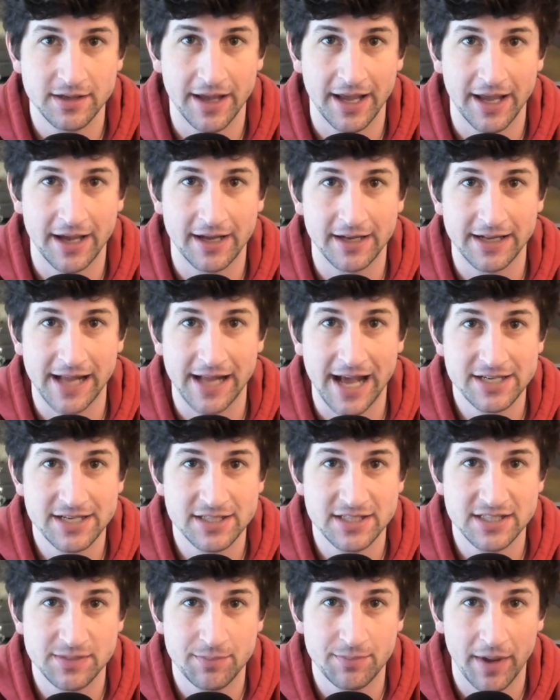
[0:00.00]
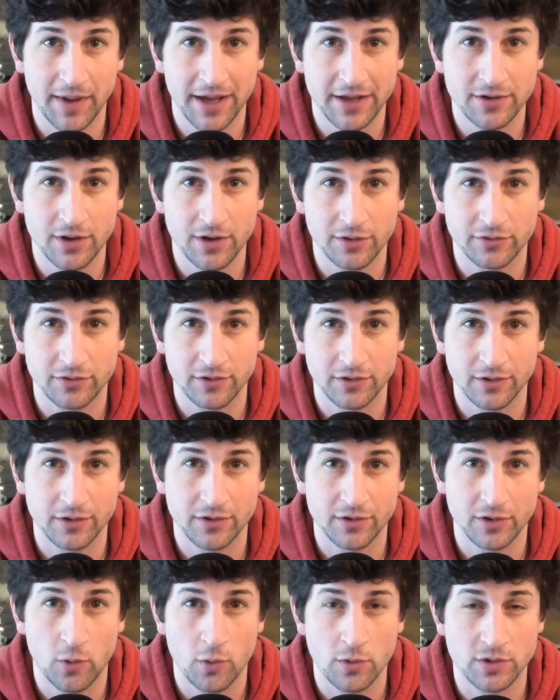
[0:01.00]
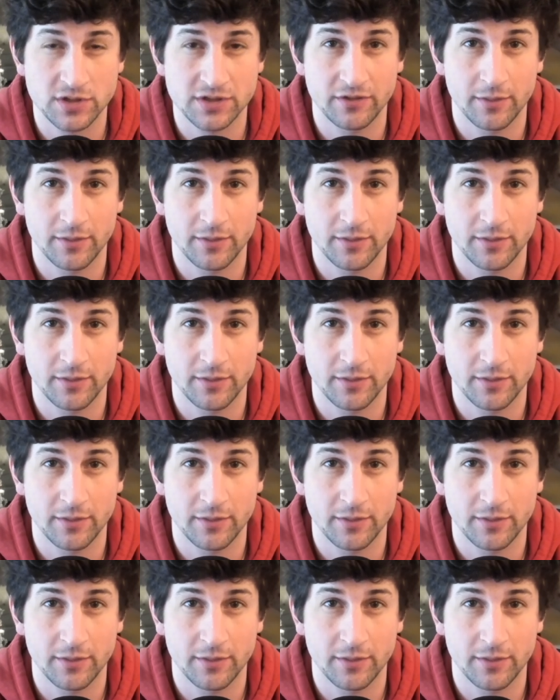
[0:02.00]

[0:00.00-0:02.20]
and it actually spanned over the course